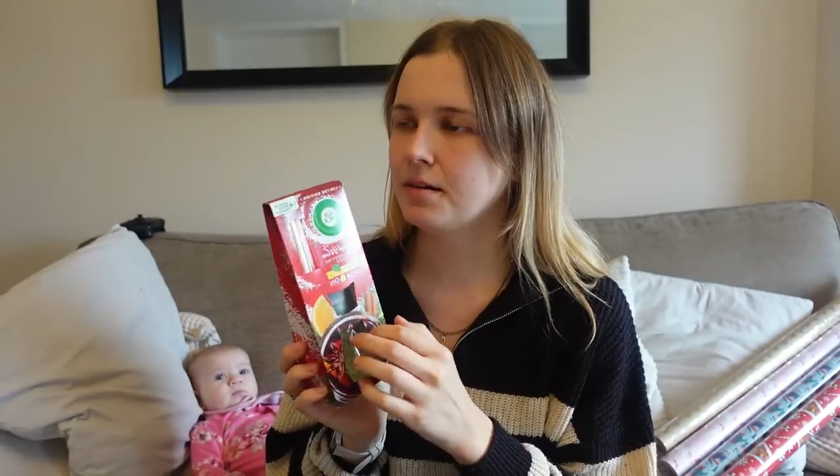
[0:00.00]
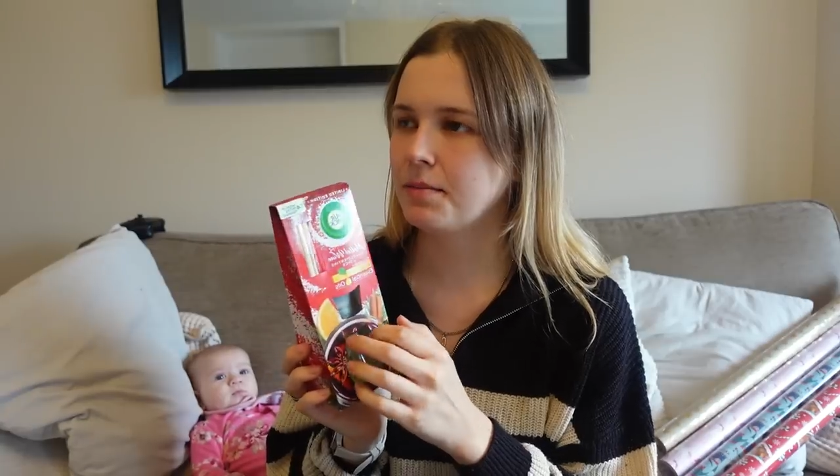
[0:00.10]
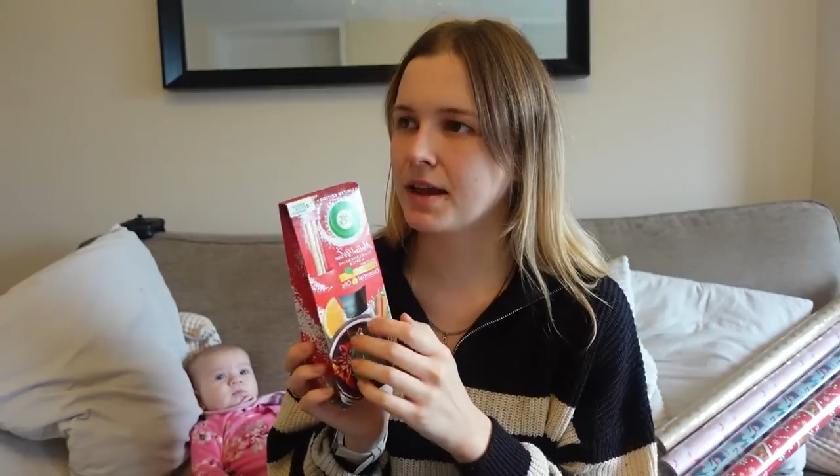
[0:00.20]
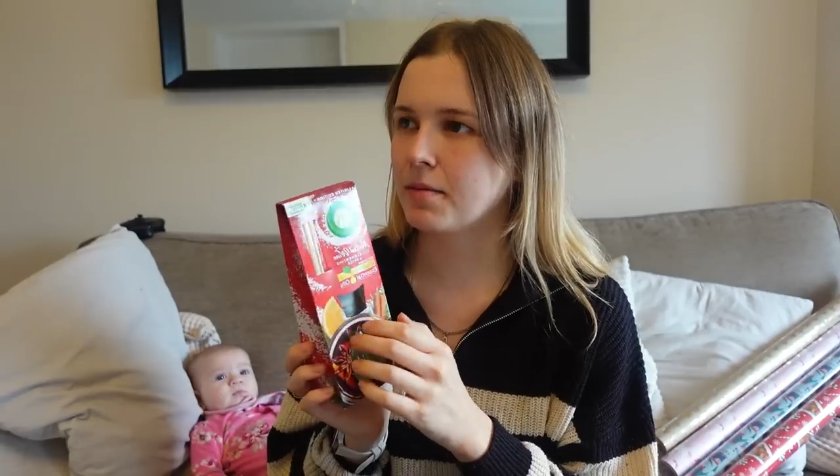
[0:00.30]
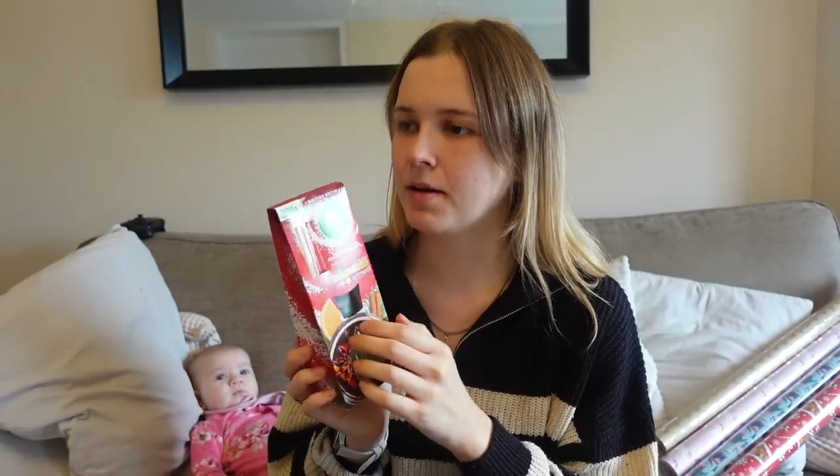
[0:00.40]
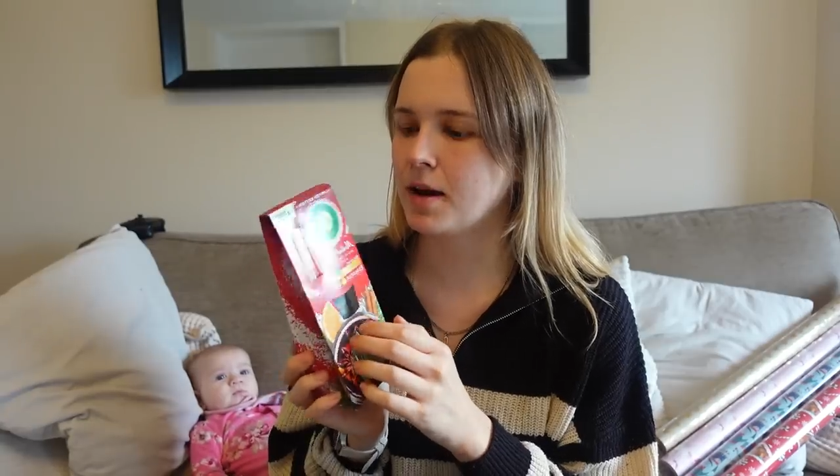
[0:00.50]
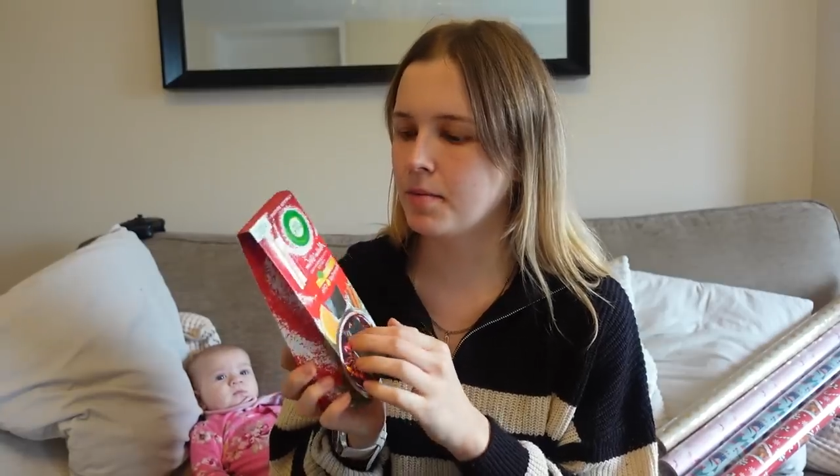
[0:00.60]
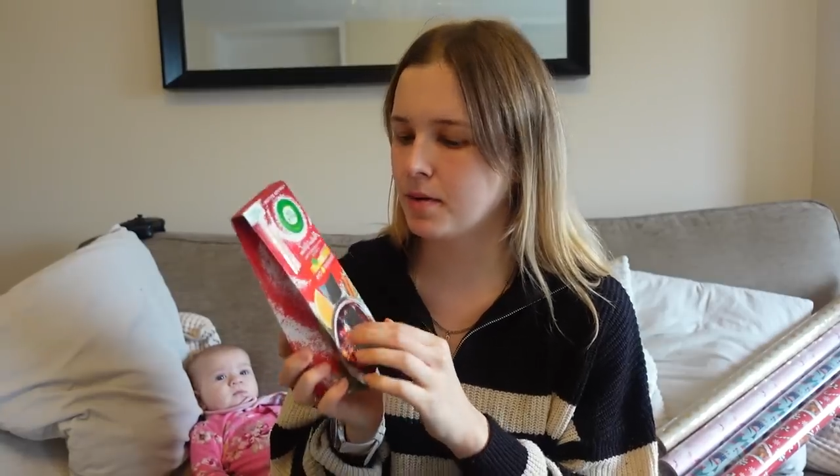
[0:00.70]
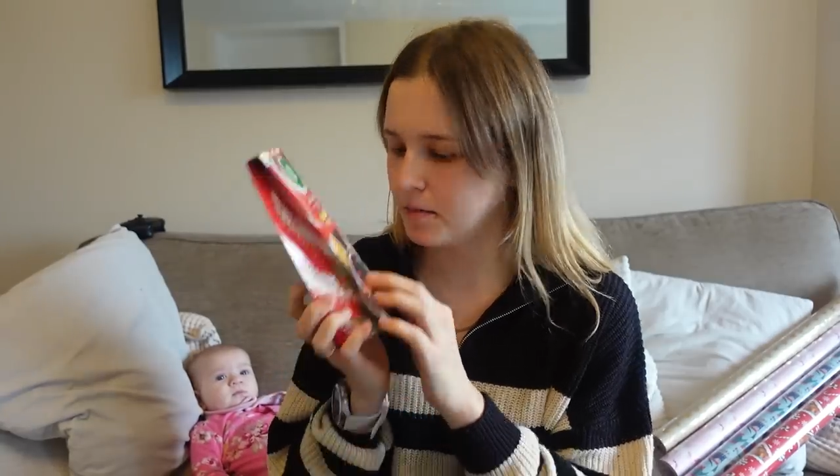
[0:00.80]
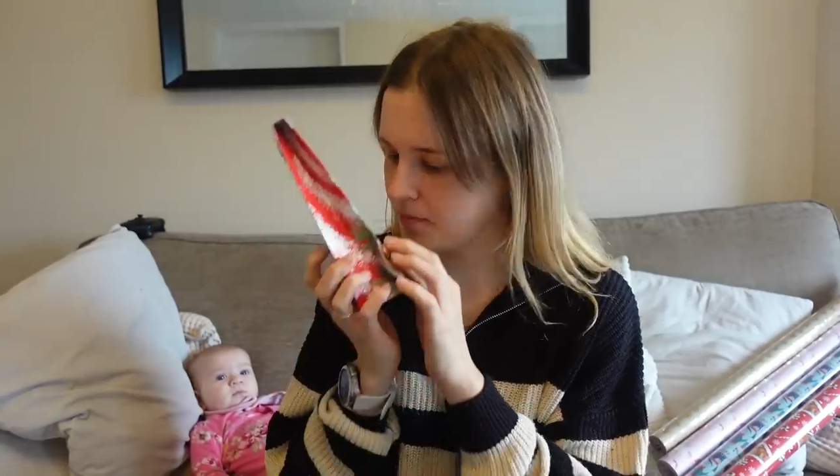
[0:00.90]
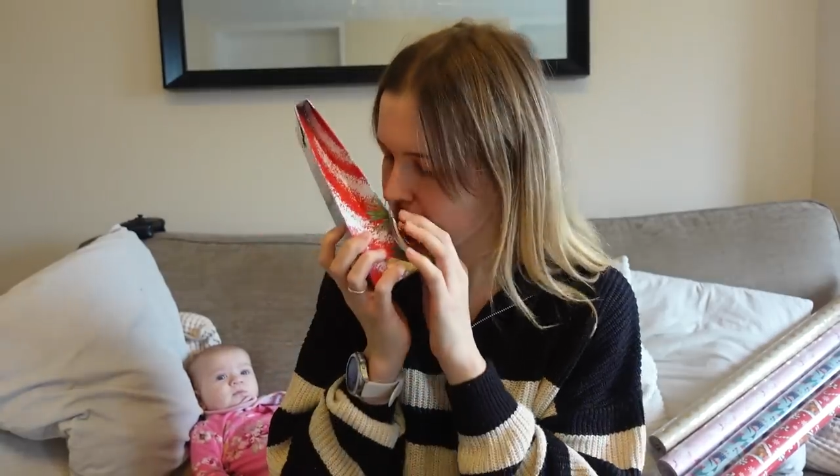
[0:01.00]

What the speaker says: pink and purple.